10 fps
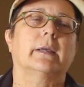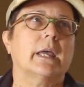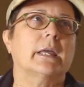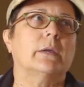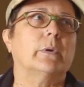
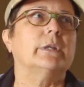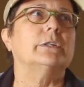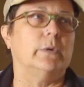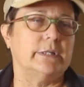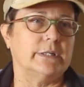And we,
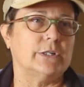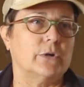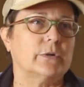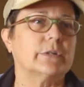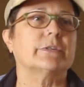we did
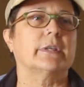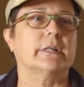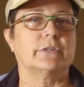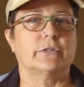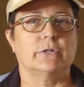notice that
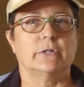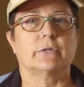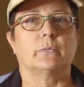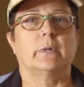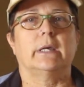as soon
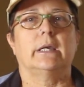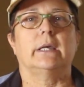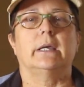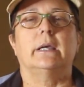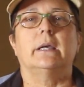as
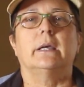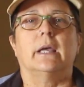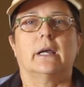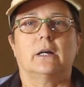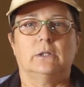we
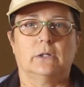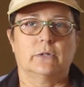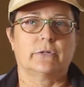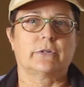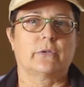
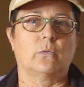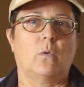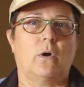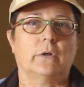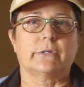enclosed the
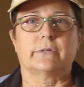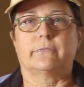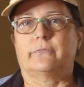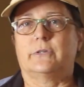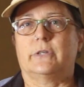walls
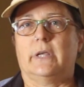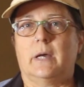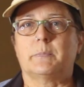to the